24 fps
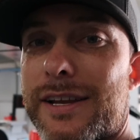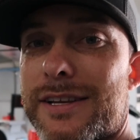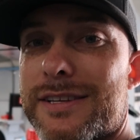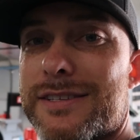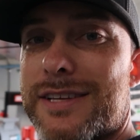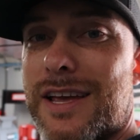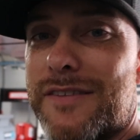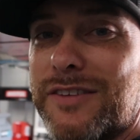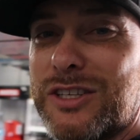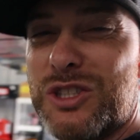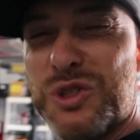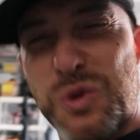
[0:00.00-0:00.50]
that
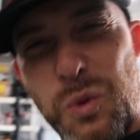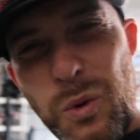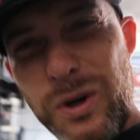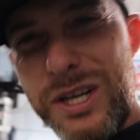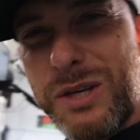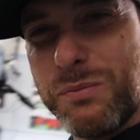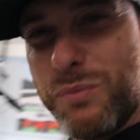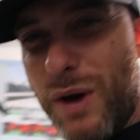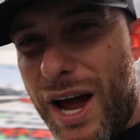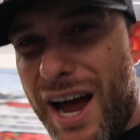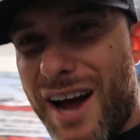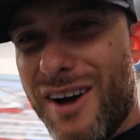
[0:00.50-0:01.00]
is heavy.
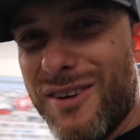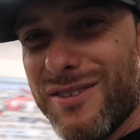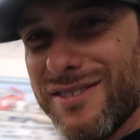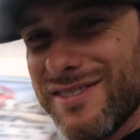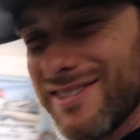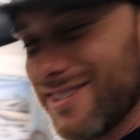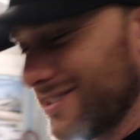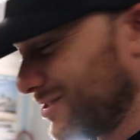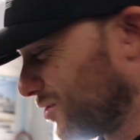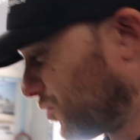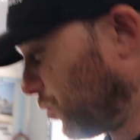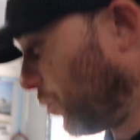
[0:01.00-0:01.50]
20
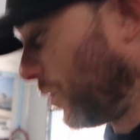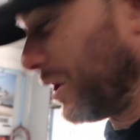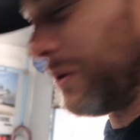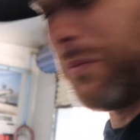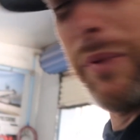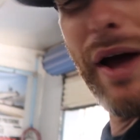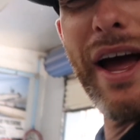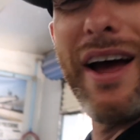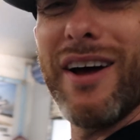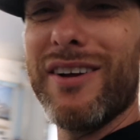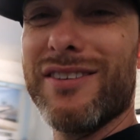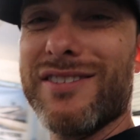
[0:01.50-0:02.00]
pounds
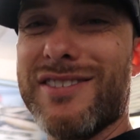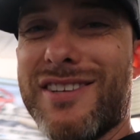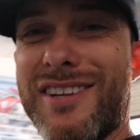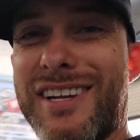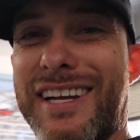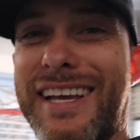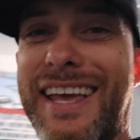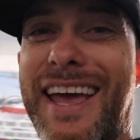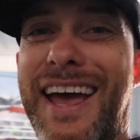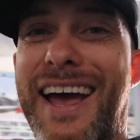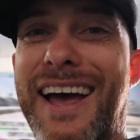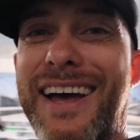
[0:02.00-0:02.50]
on
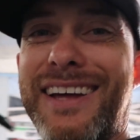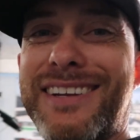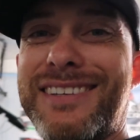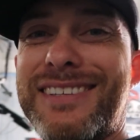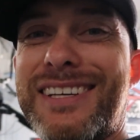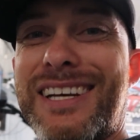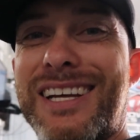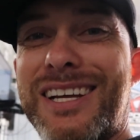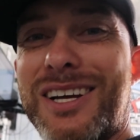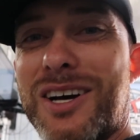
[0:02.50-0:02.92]
a cat,